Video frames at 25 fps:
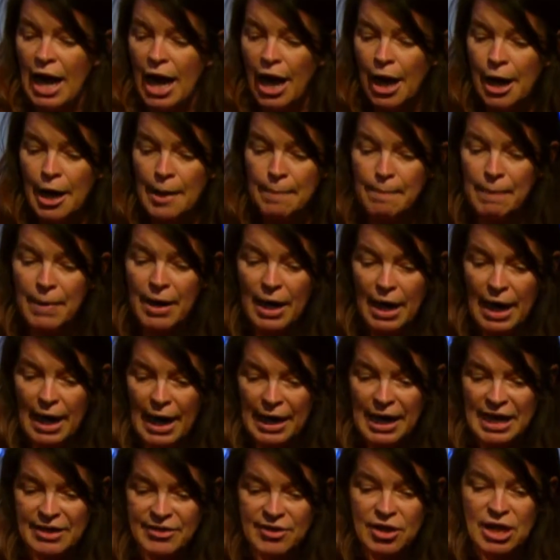And
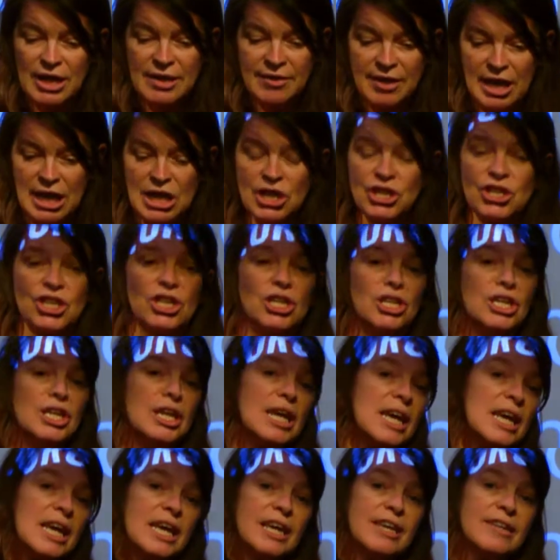
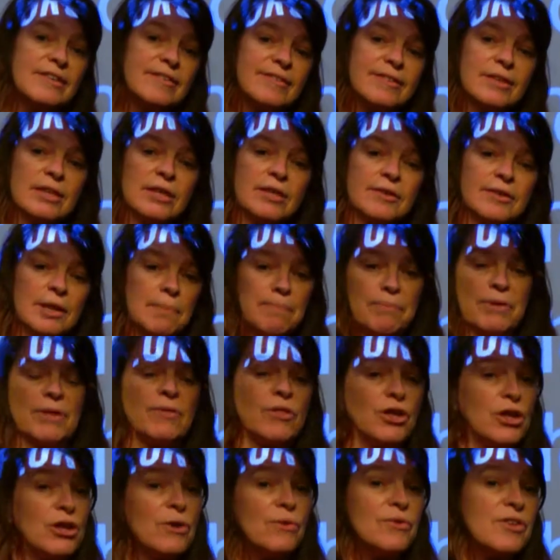acidisation is
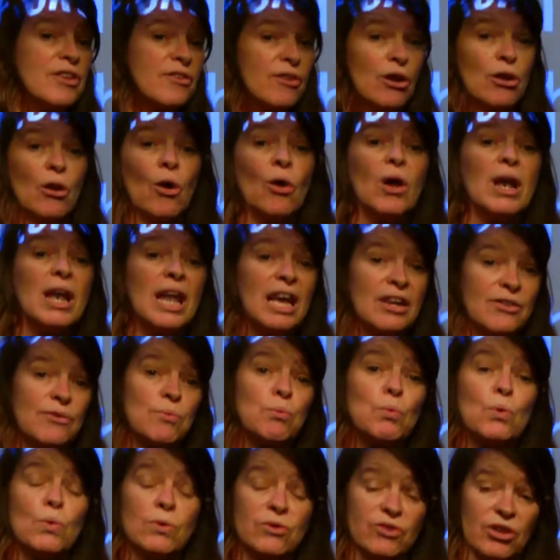something that uses a lot
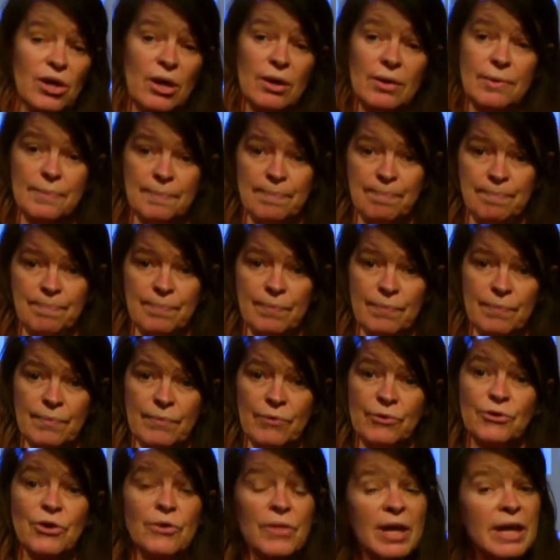less water,
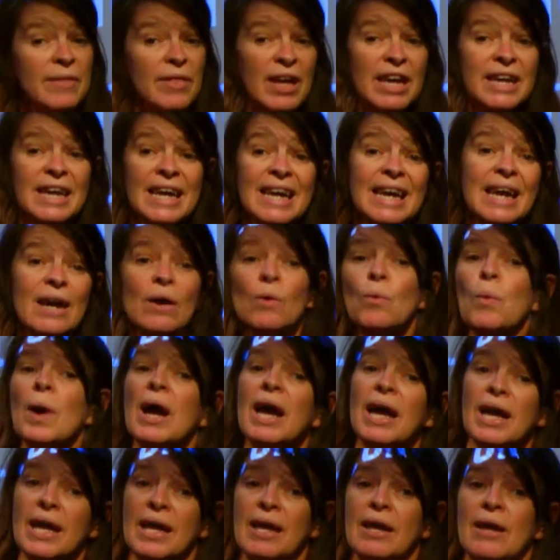so that they can get
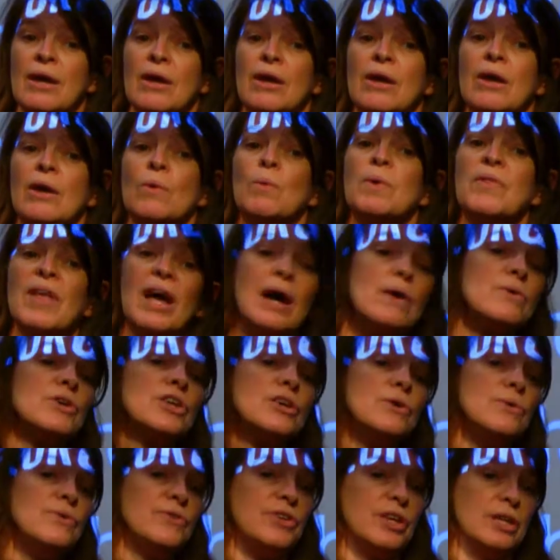away without
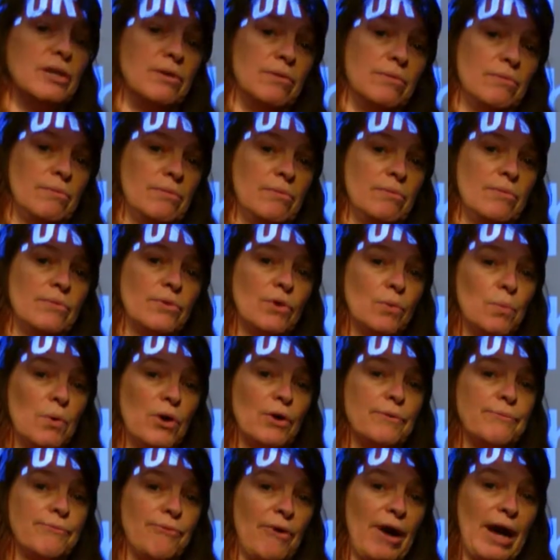using the
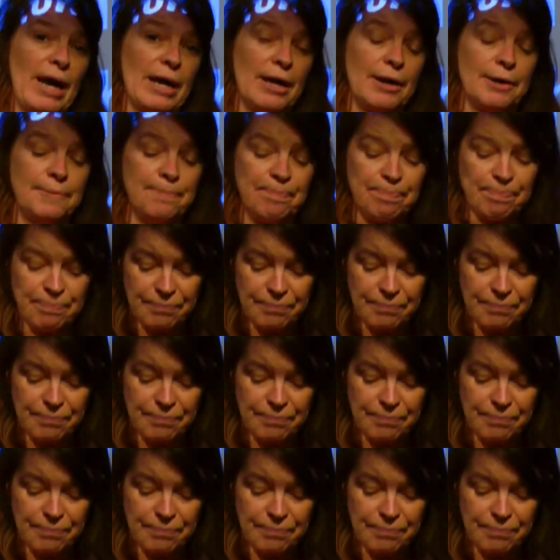word frack.